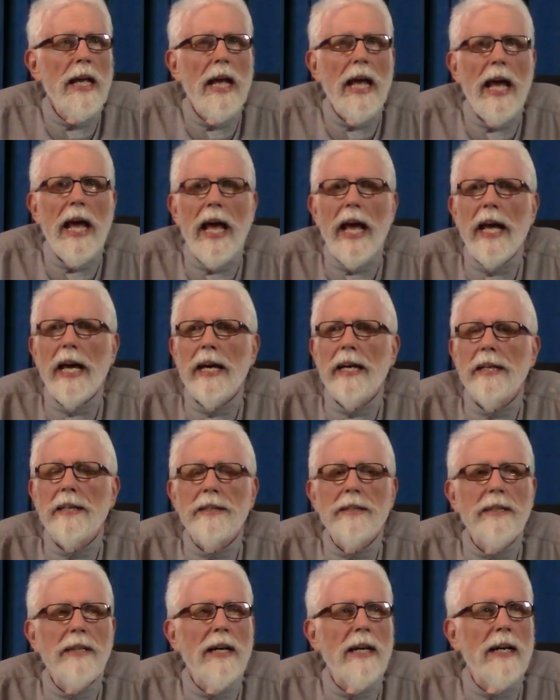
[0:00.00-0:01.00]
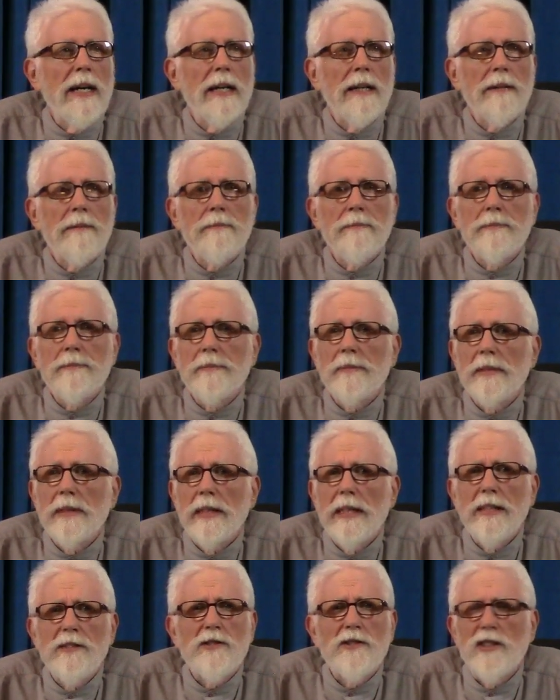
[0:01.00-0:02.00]
and
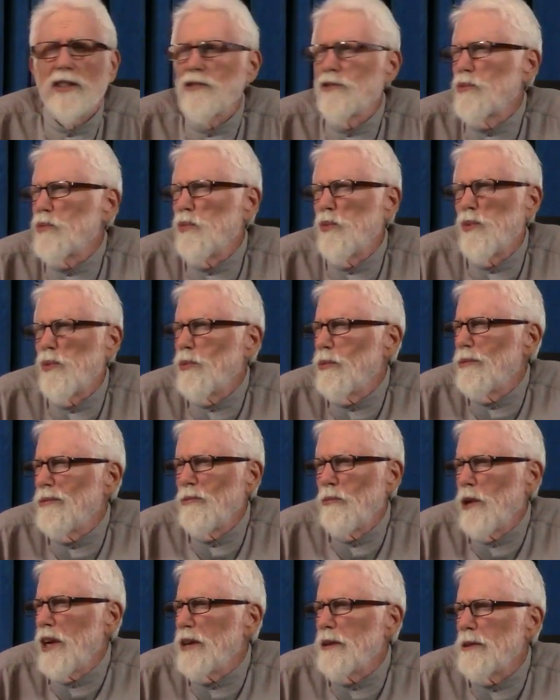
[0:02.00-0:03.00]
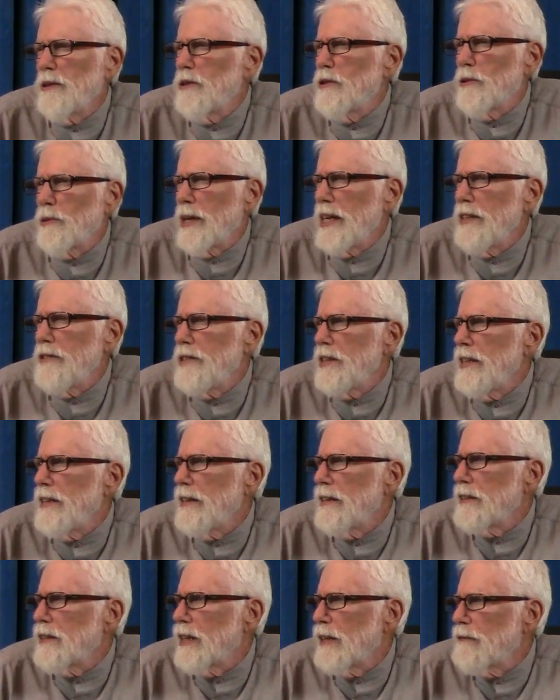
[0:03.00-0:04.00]
it's just weird, crazy,
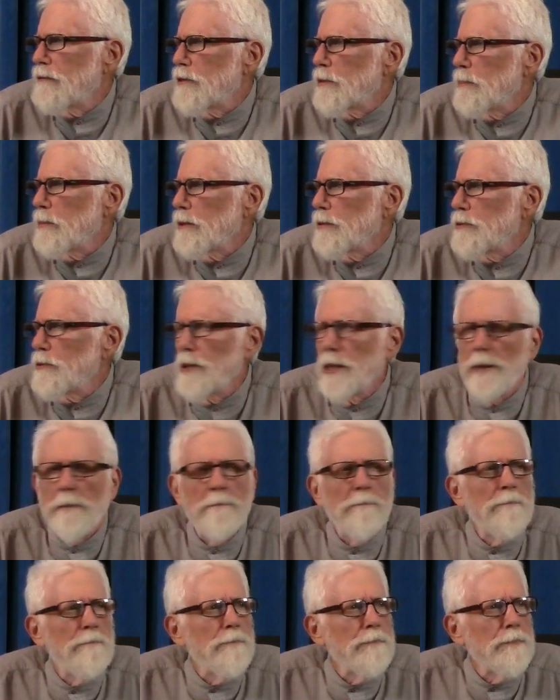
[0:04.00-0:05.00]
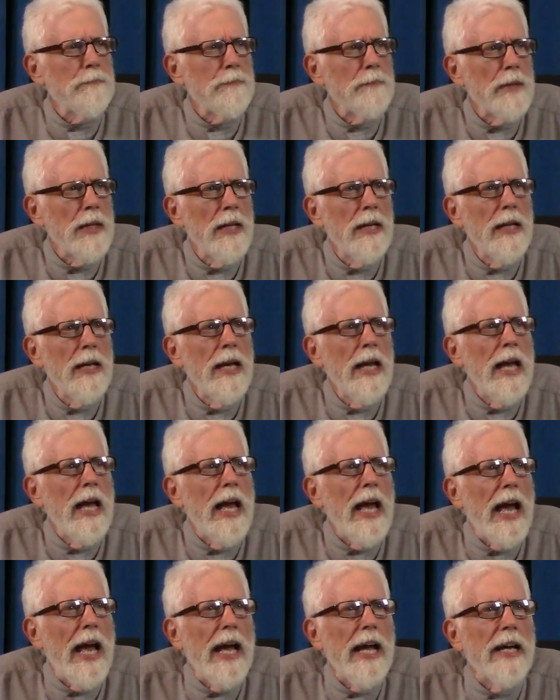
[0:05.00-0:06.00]
uncomfortable dream,
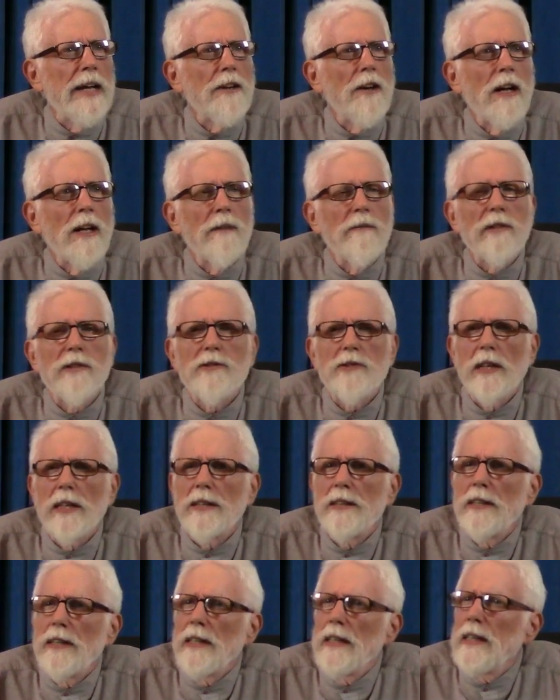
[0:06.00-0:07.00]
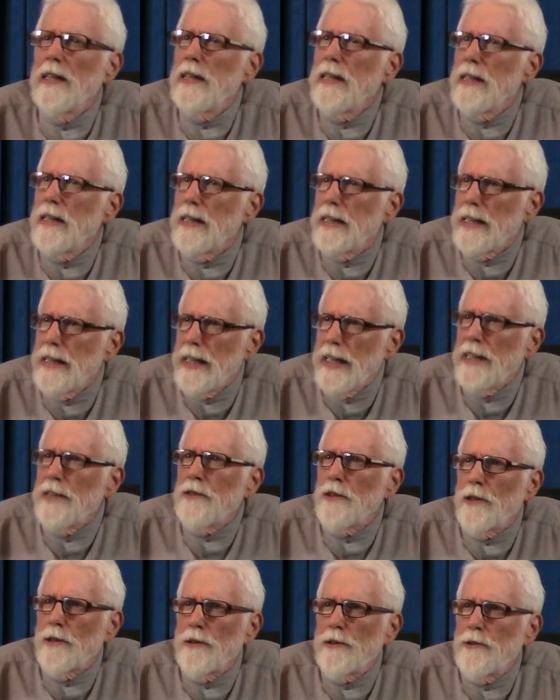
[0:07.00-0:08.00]
and all of a sudden in
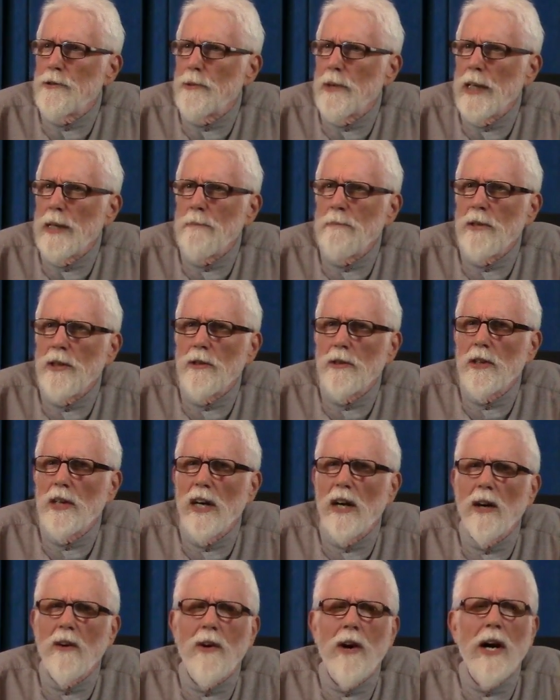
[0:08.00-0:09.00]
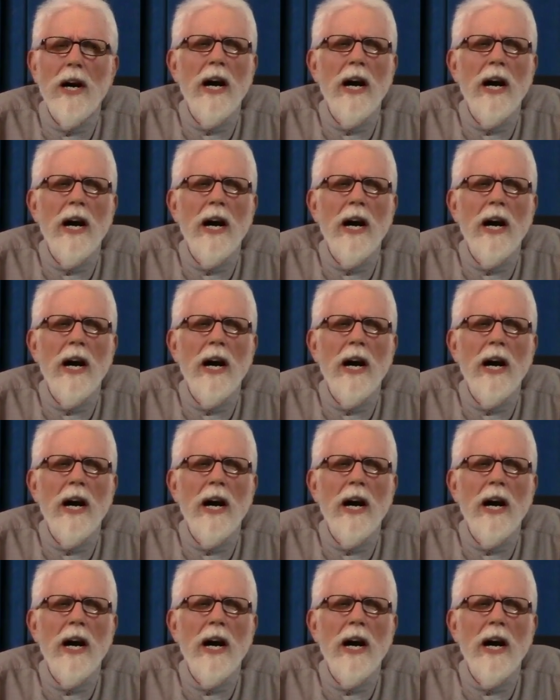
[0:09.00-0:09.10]
your dream you go,